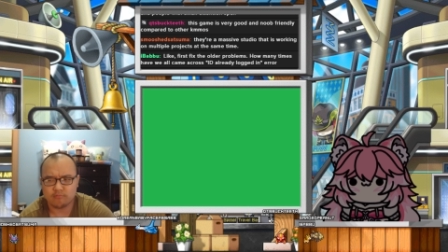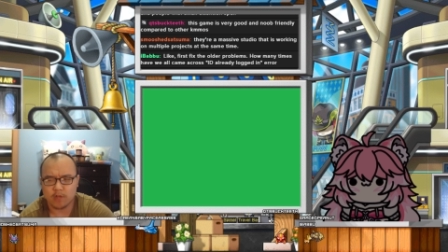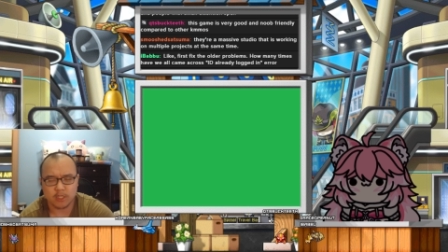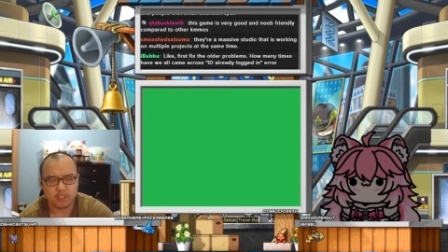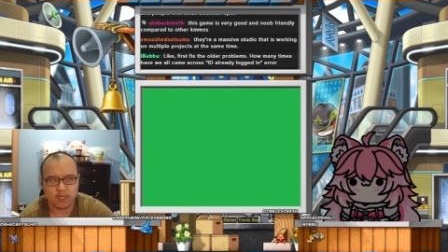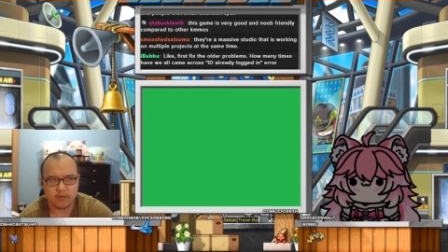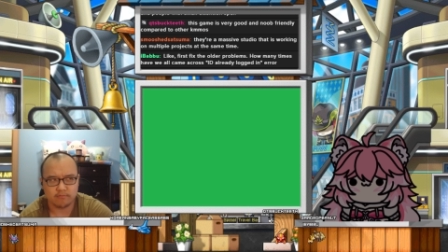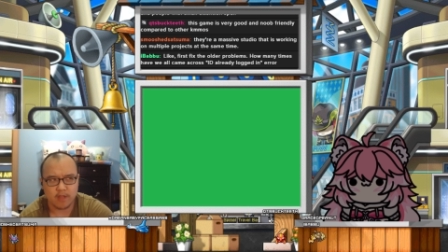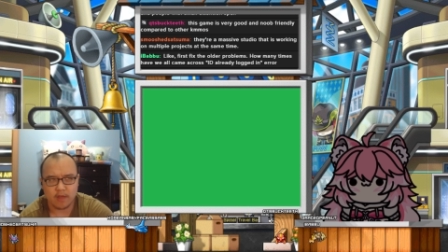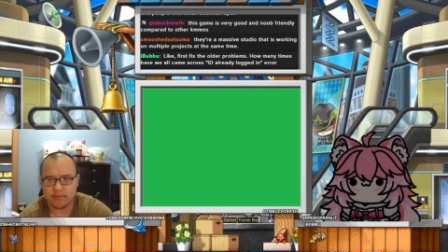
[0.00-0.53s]

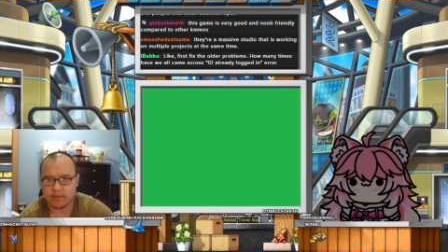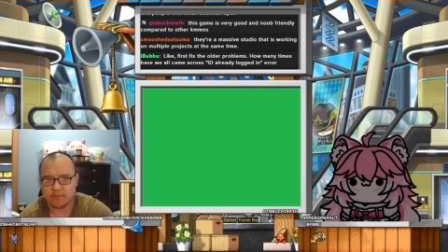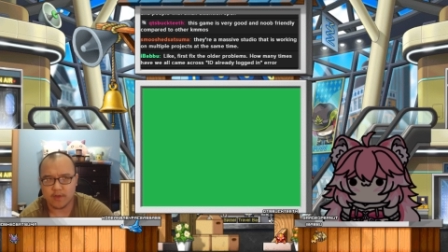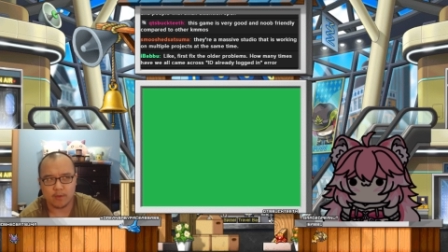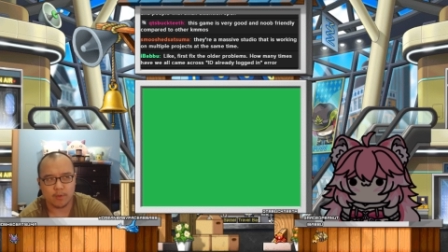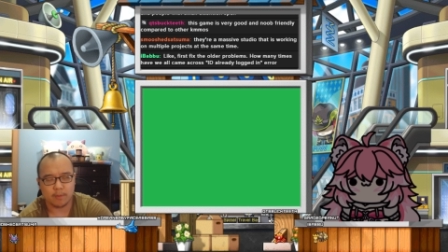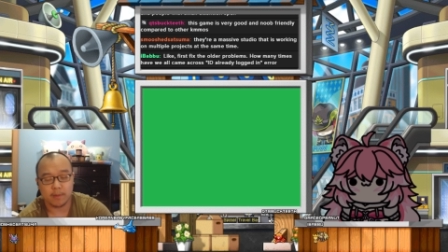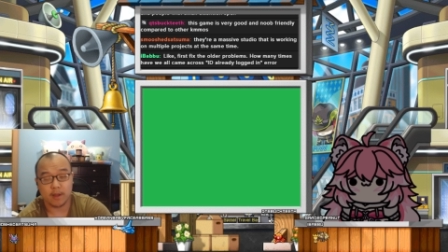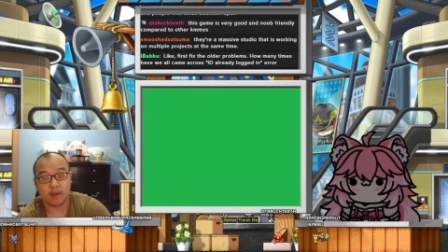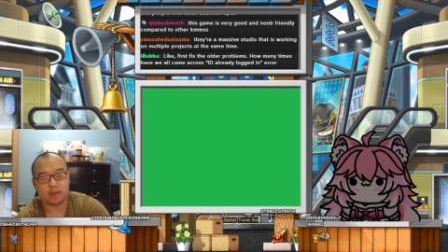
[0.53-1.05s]
have definitely found
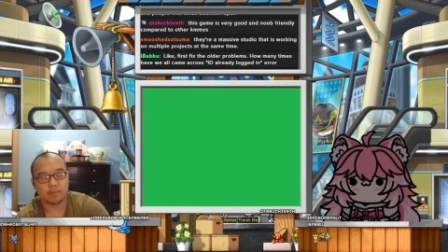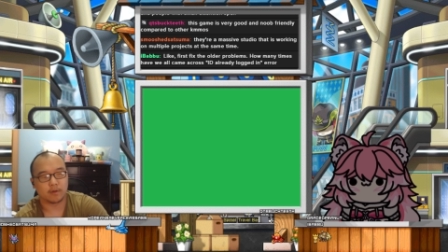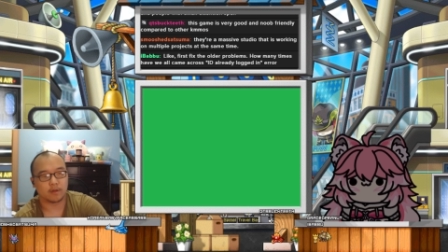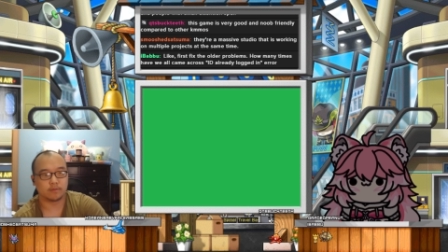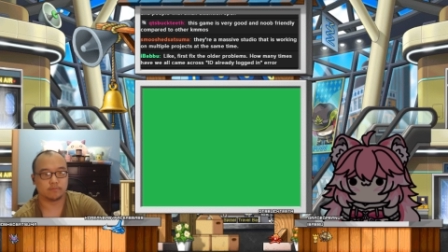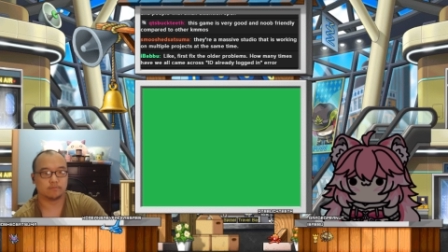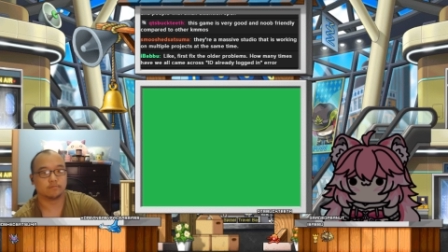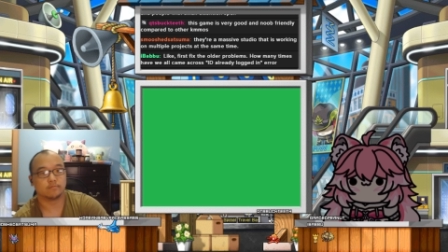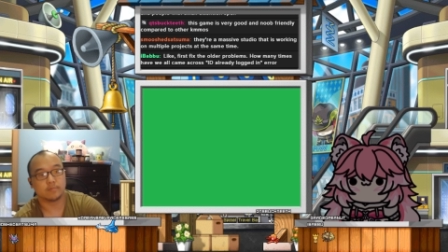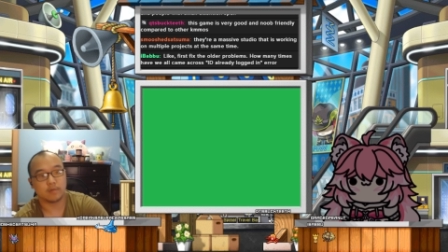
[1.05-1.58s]
one by now, but
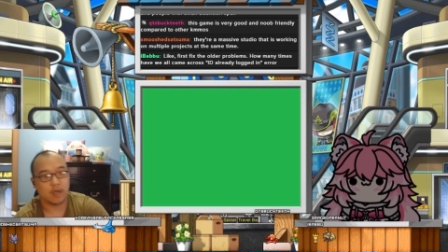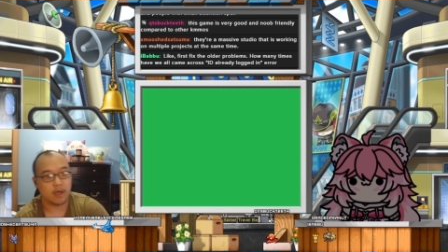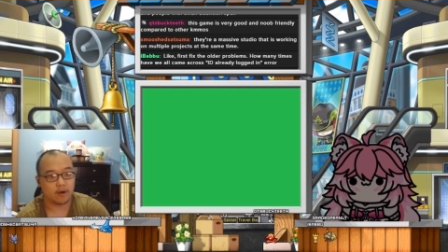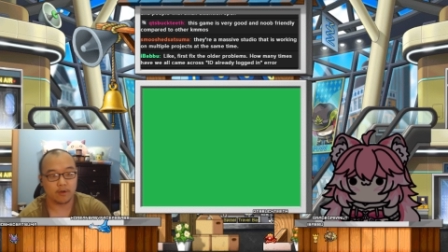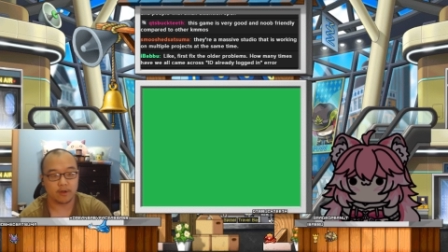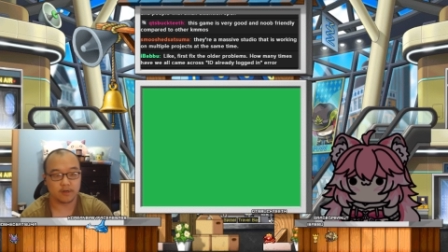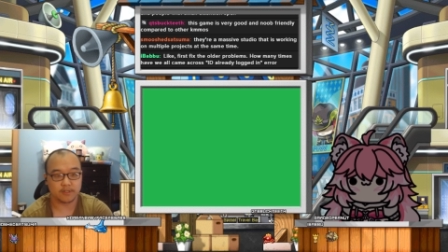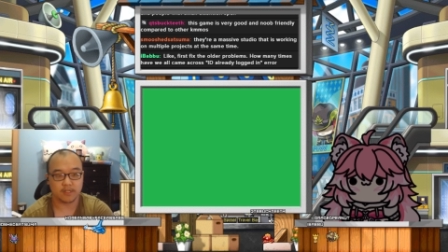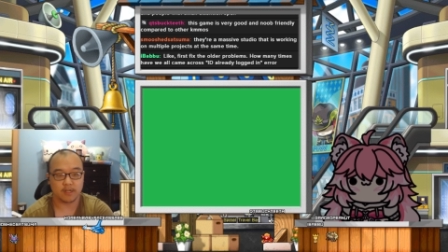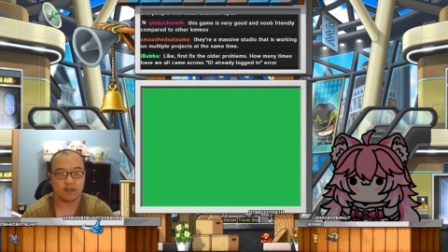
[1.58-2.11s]
I don't
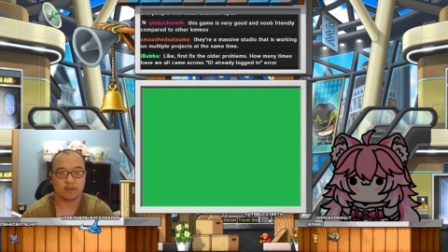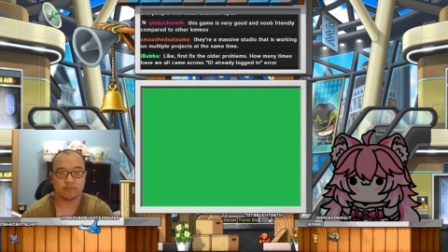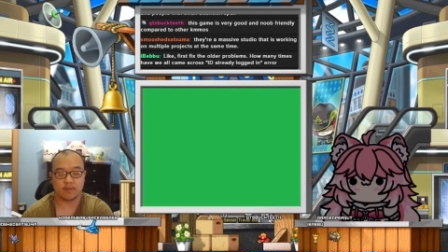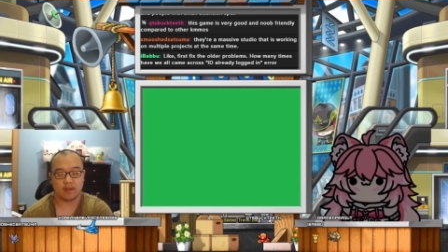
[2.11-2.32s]
understand.